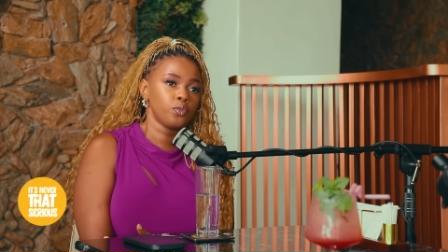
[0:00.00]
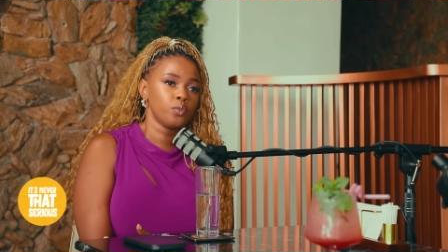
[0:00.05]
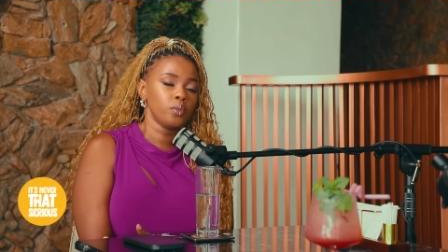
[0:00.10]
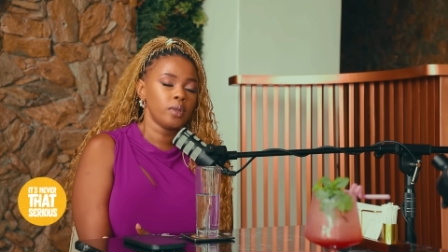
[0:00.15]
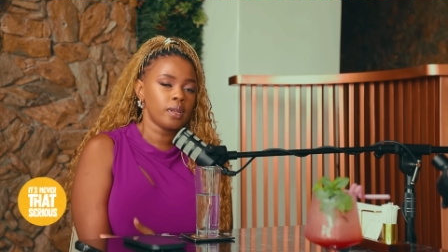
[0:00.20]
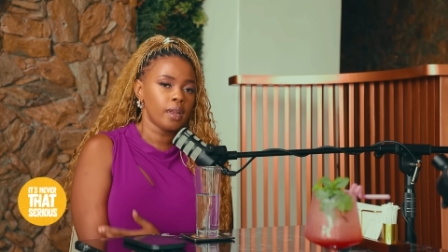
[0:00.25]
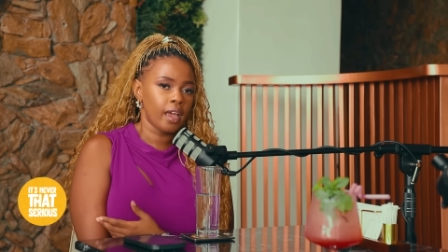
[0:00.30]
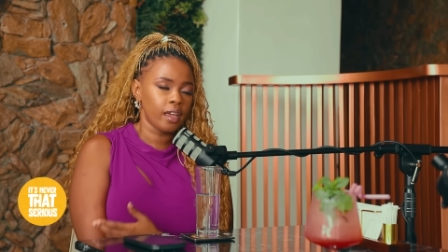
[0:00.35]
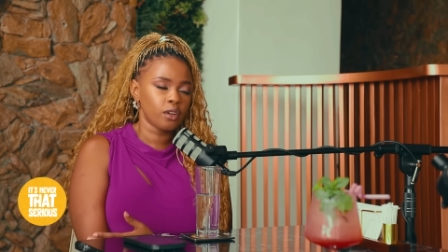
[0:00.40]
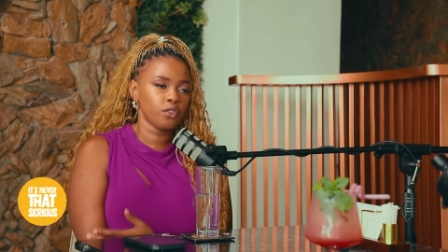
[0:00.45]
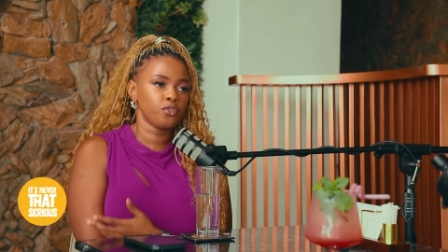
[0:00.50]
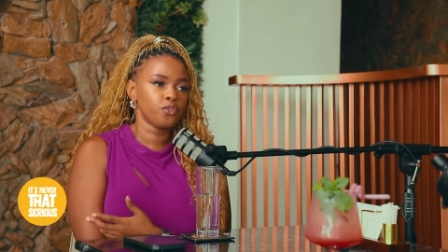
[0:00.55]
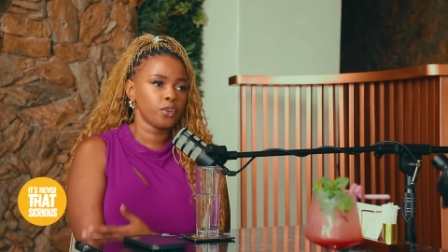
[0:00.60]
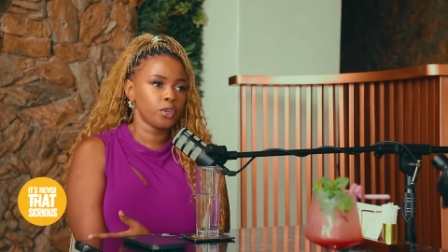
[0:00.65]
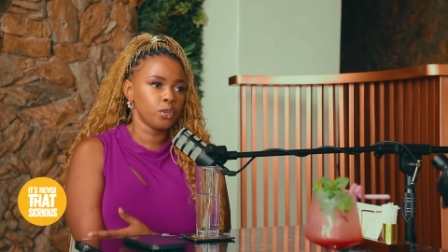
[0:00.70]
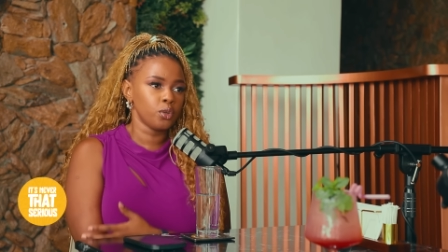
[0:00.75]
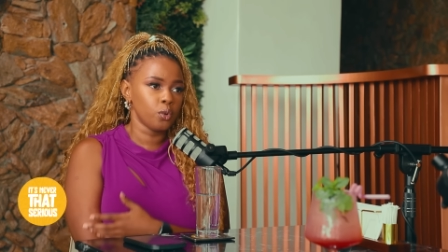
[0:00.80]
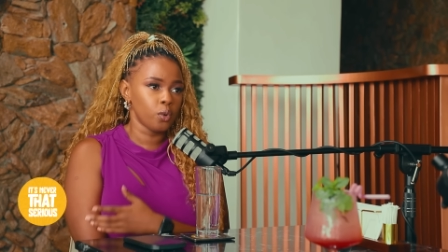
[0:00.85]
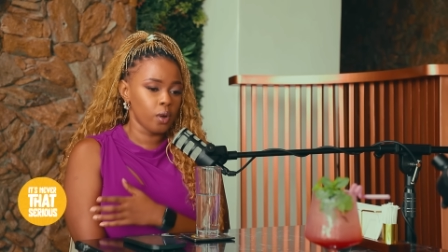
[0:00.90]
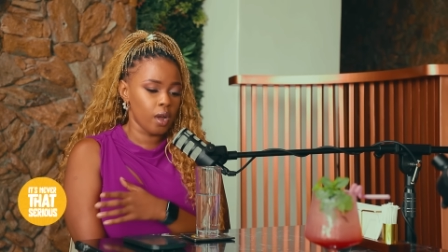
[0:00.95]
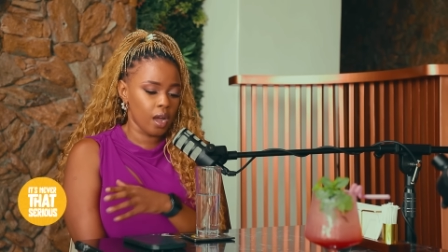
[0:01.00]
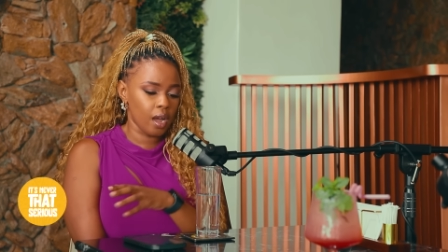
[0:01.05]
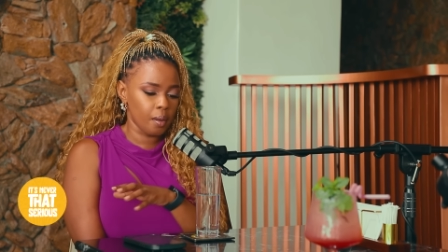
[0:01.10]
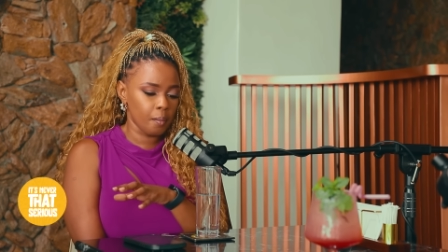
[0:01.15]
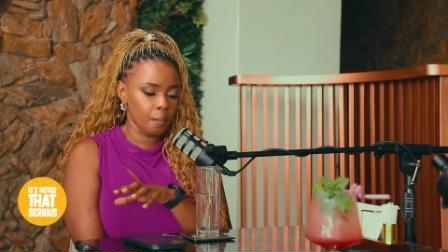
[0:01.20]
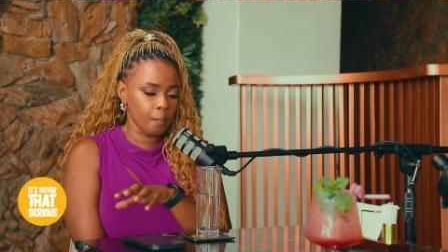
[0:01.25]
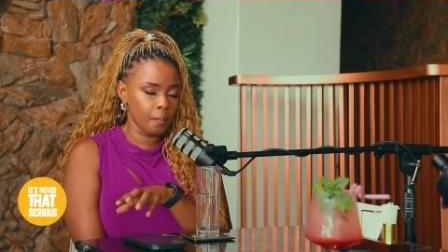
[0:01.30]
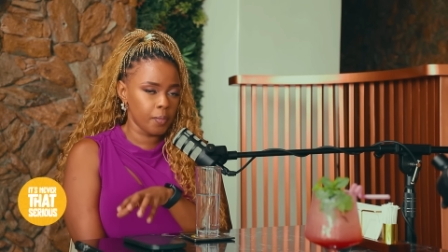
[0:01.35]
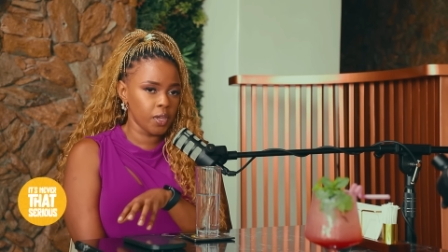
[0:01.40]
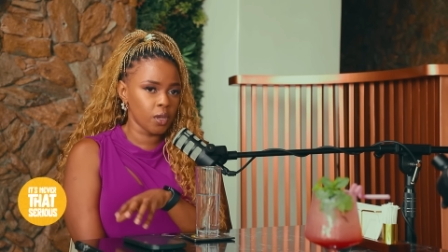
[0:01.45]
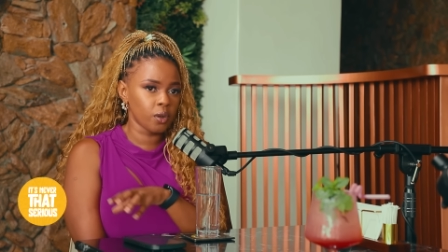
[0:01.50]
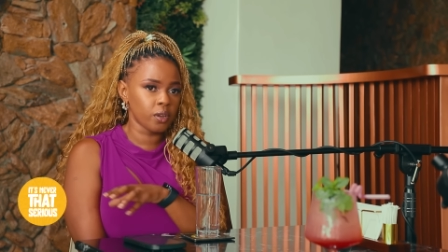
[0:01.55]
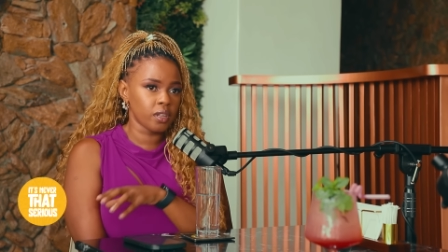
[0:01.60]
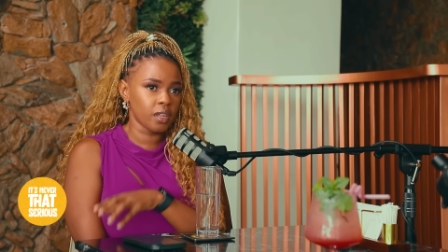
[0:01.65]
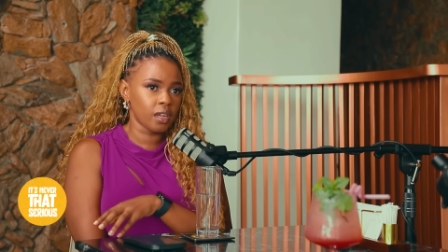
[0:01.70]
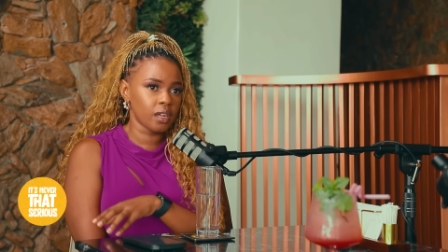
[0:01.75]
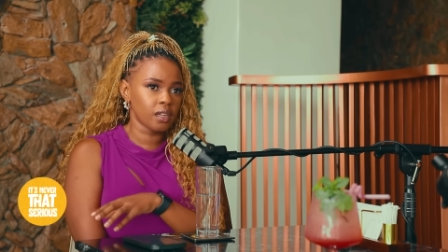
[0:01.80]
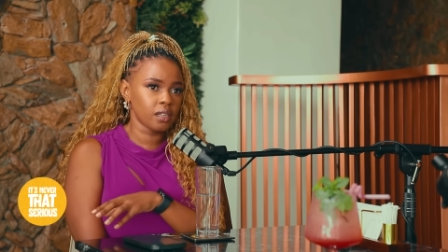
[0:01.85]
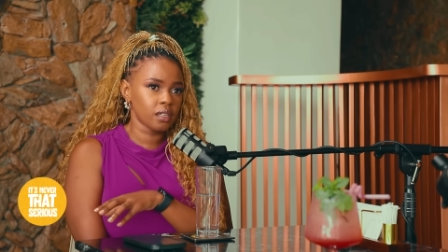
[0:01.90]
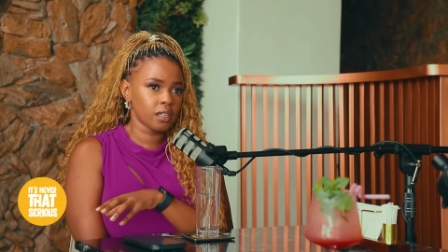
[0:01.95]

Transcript: like for you being on the